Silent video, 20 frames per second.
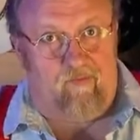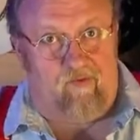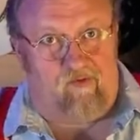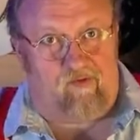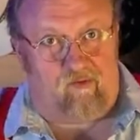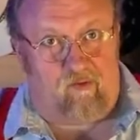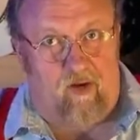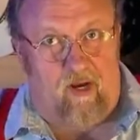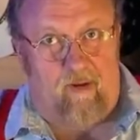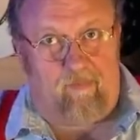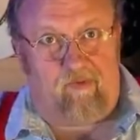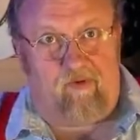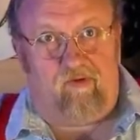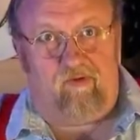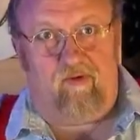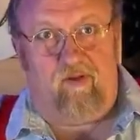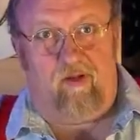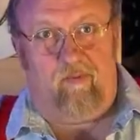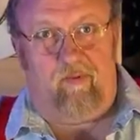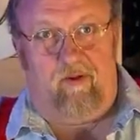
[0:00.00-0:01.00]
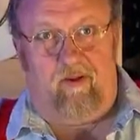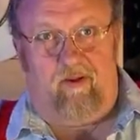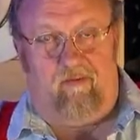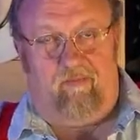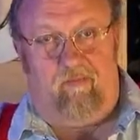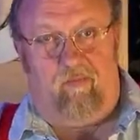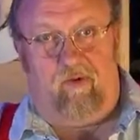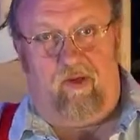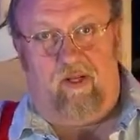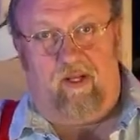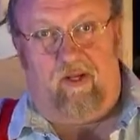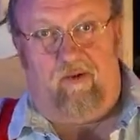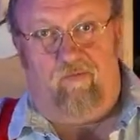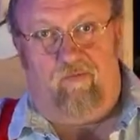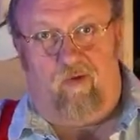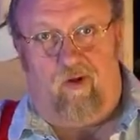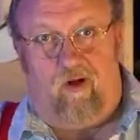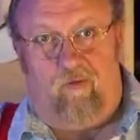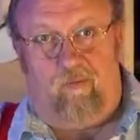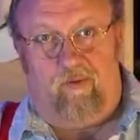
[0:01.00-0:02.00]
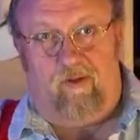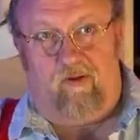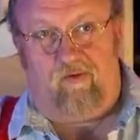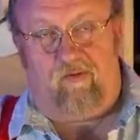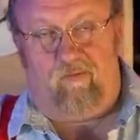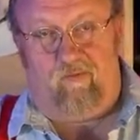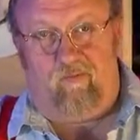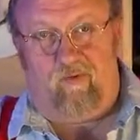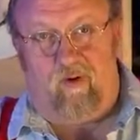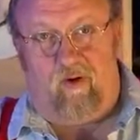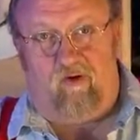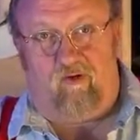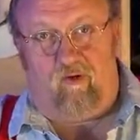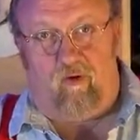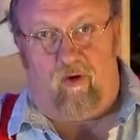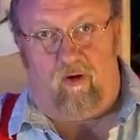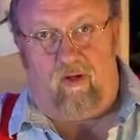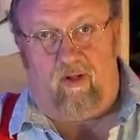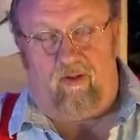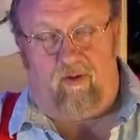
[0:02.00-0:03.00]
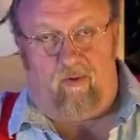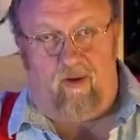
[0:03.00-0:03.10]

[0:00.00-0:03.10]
Levy Straps is going to be getting involved with us very shortly.